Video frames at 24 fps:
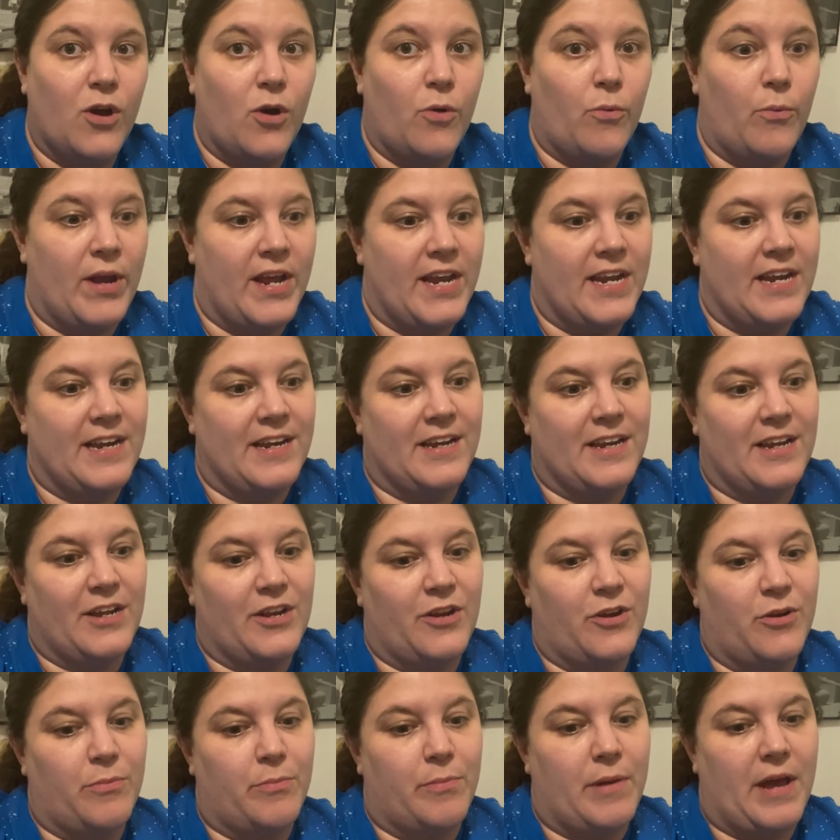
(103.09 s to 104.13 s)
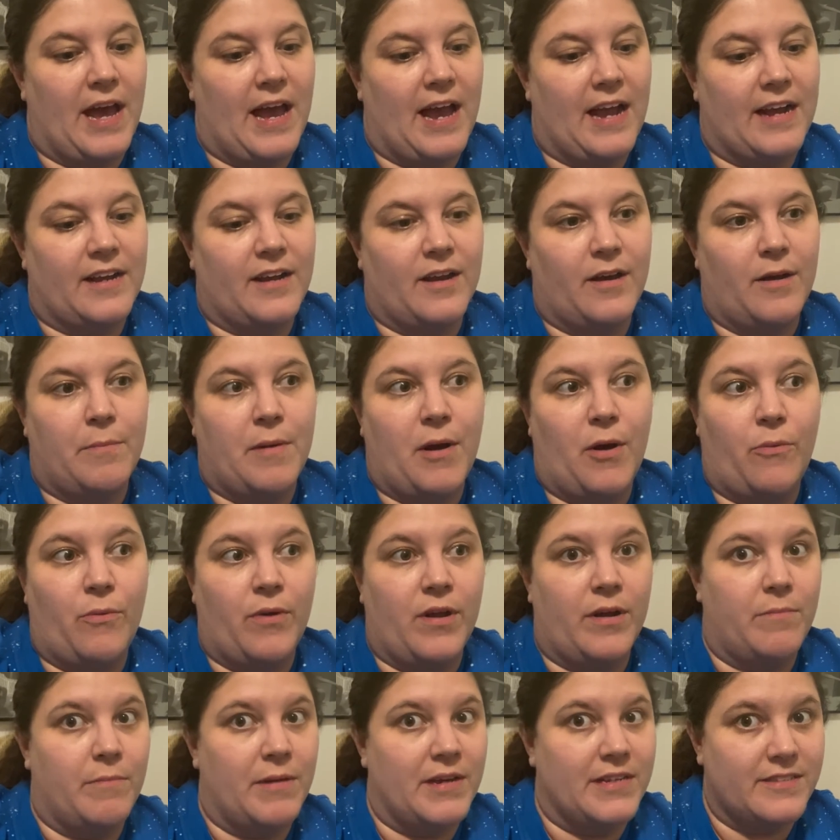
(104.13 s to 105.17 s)
waiting to hear back about
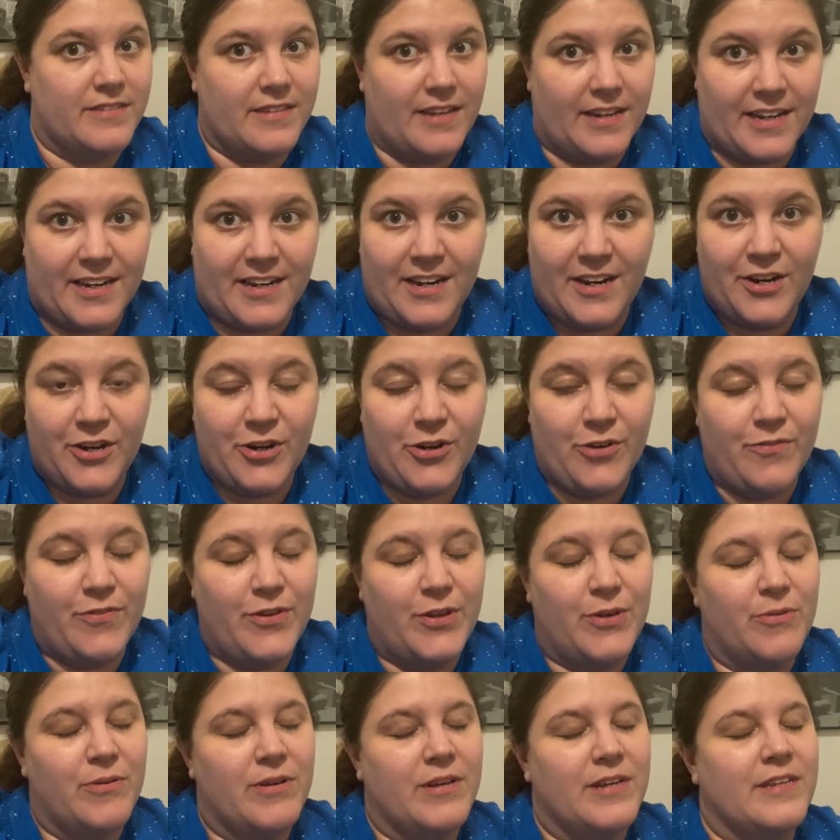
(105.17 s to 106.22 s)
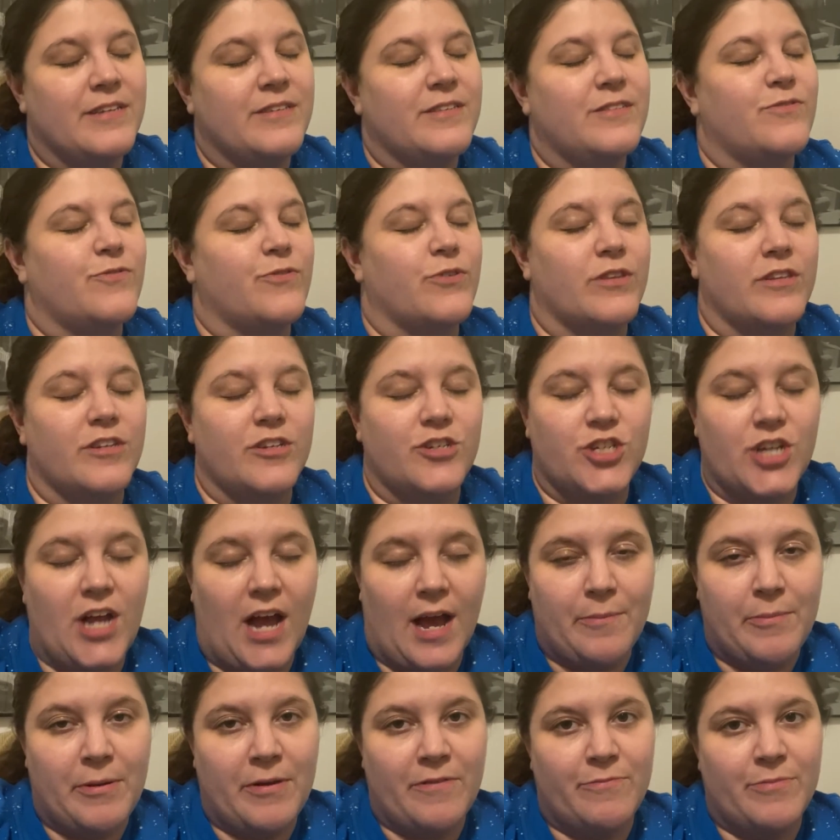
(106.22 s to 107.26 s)
when my second interview is for the
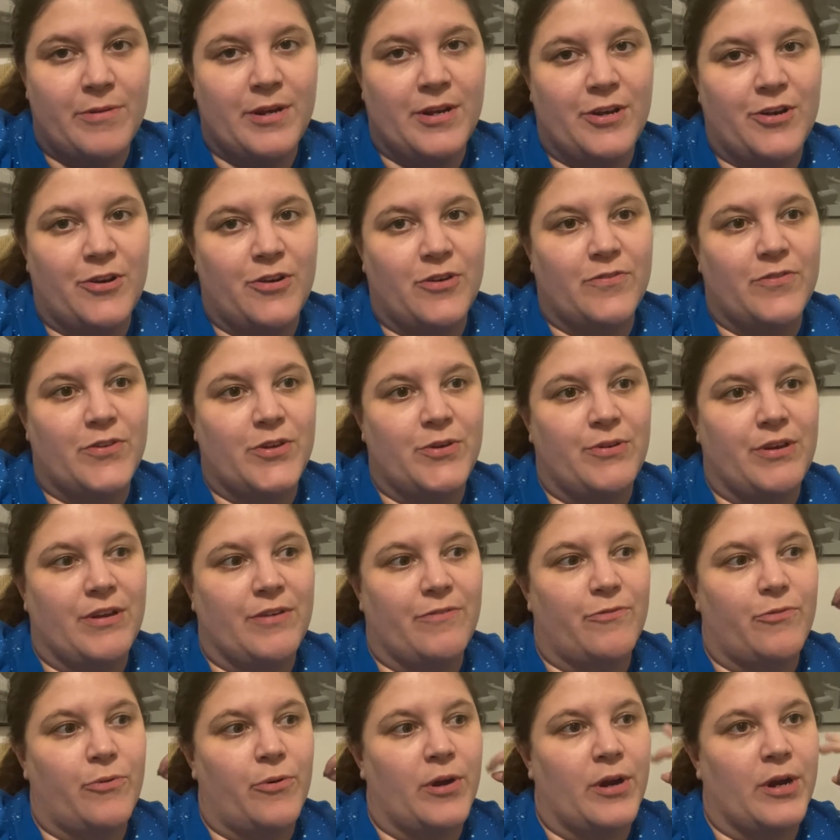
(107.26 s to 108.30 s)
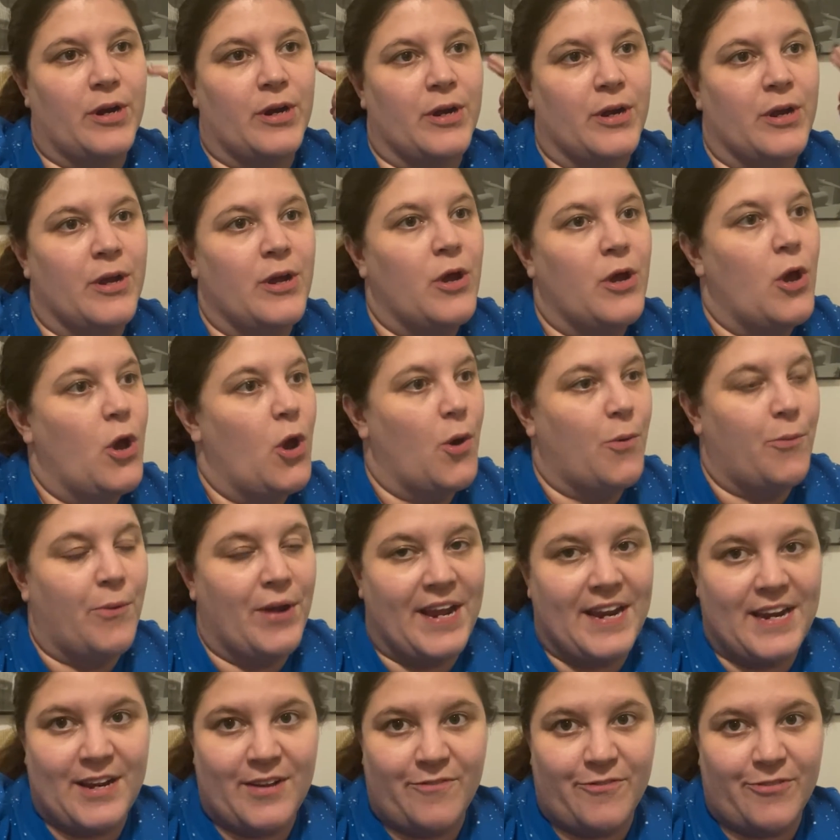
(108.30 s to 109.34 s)
job I've been interviewing for,
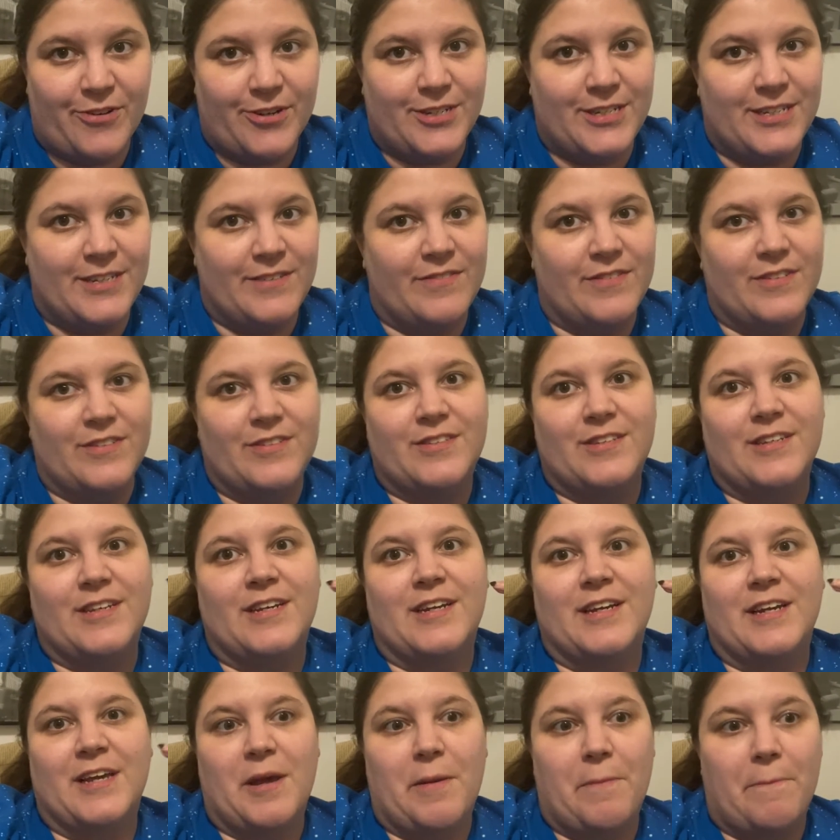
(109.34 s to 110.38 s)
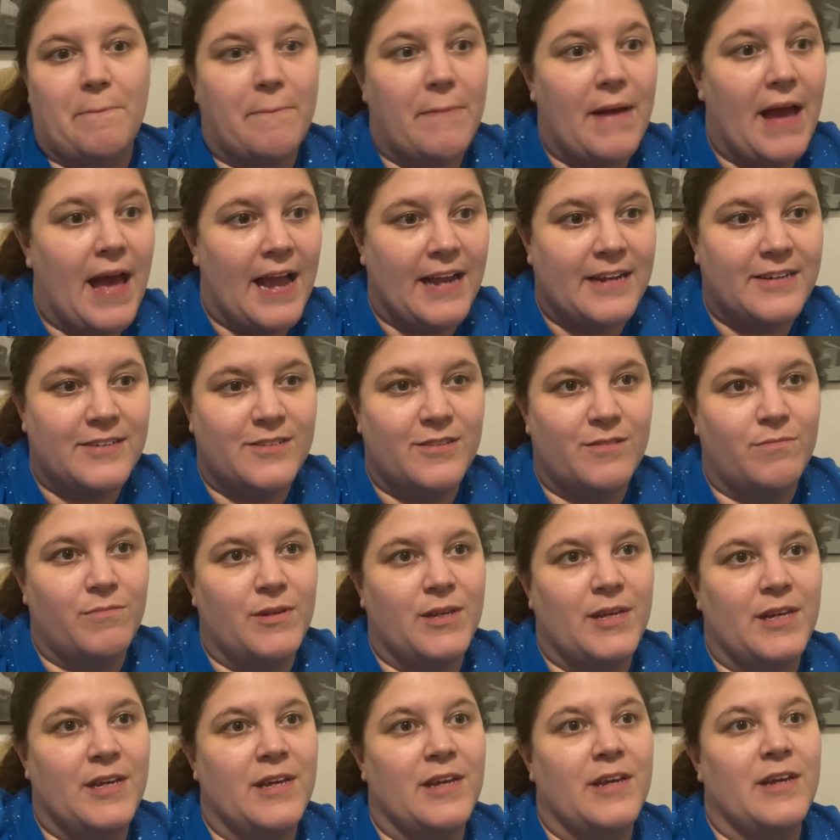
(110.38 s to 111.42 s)
waiting for DVC to get back to
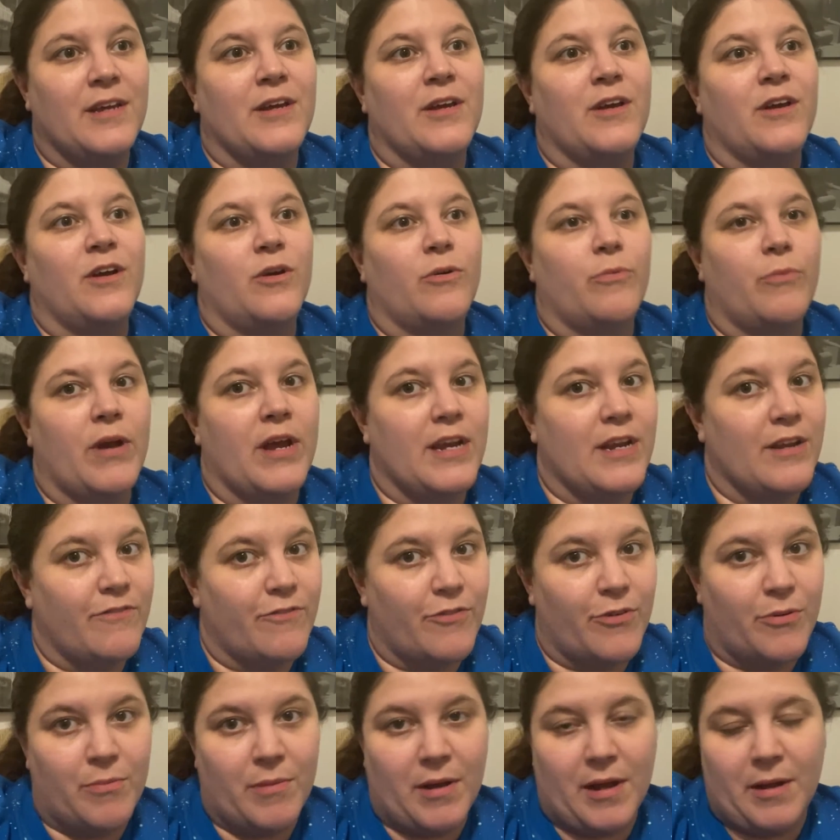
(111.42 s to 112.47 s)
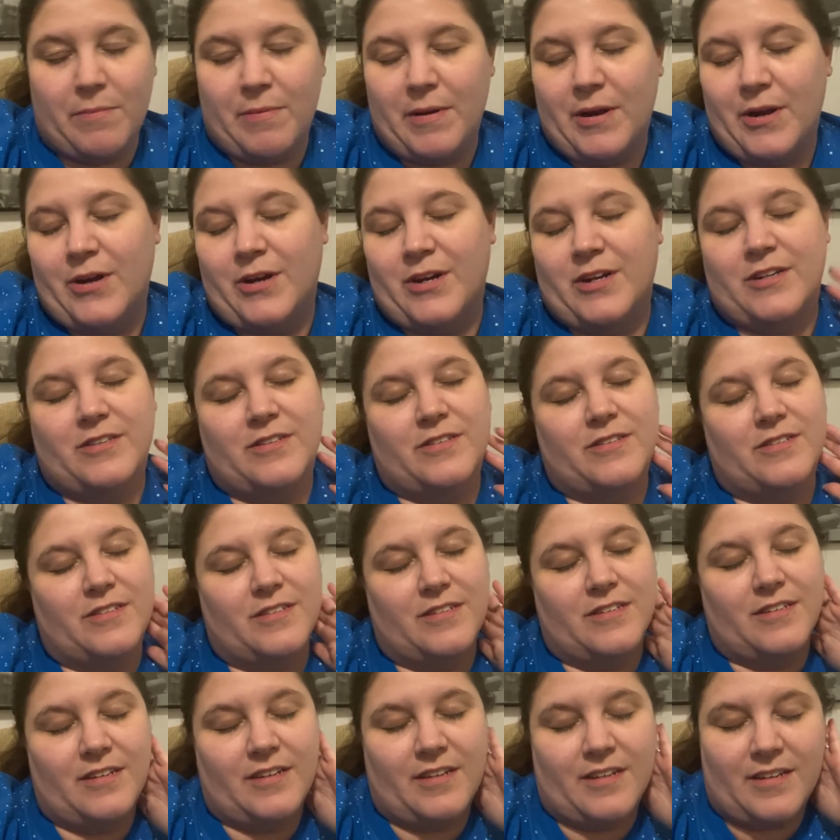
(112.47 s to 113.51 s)
me, waiting for my parents
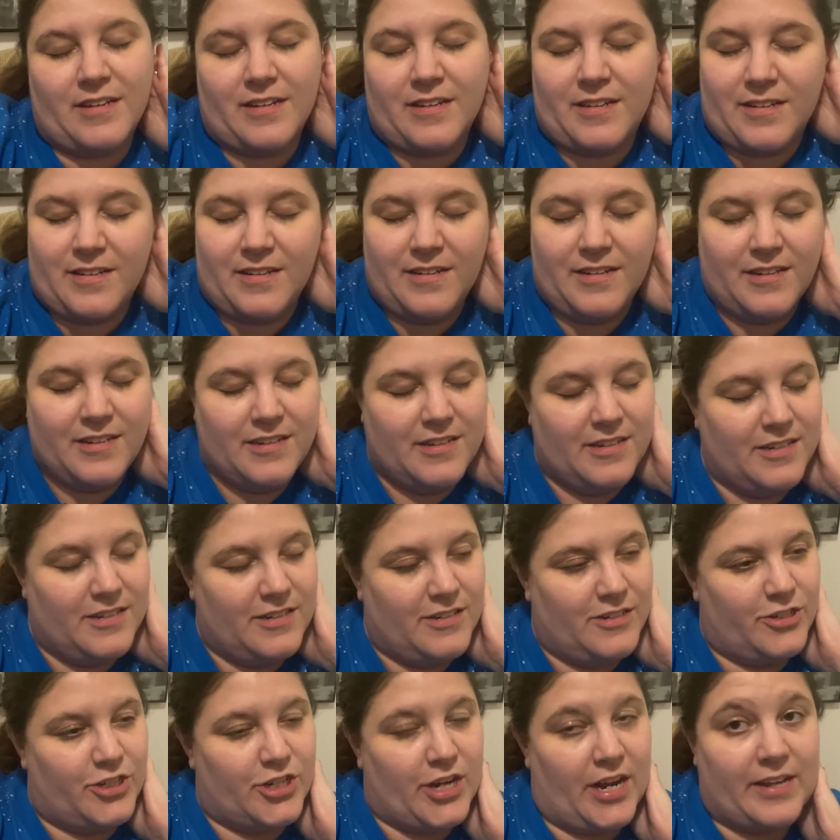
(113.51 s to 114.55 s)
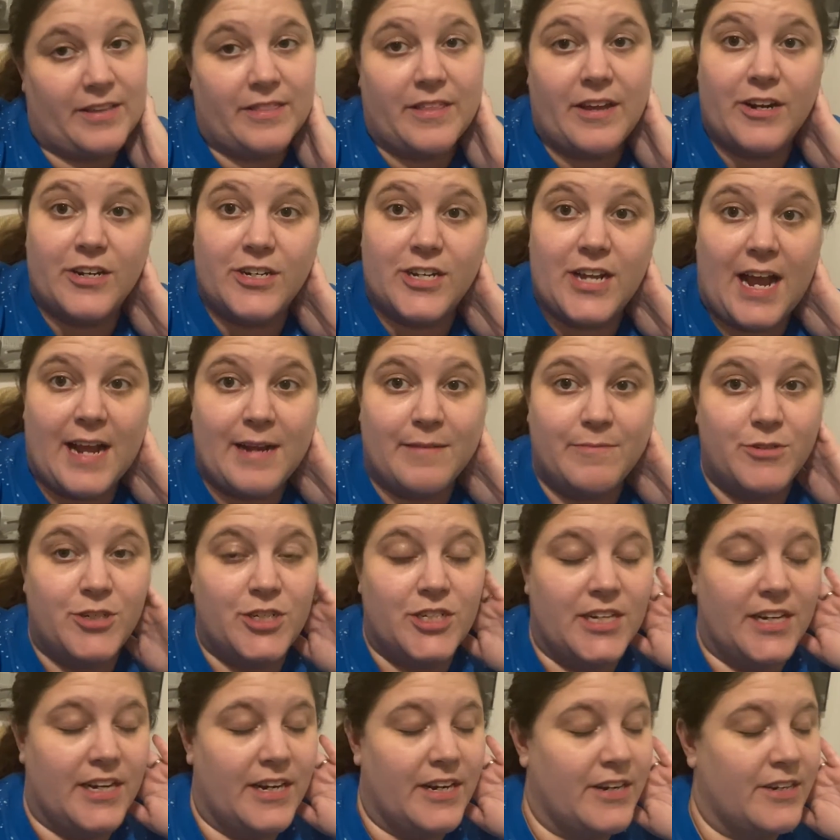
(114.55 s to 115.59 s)
to check their
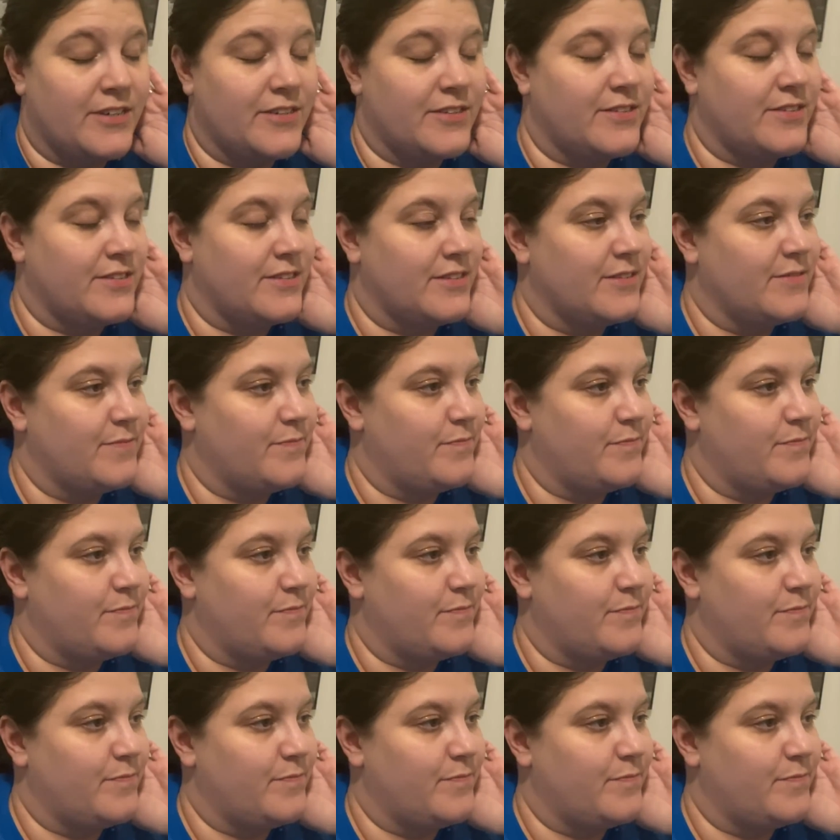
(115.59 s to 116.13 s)
timeshares.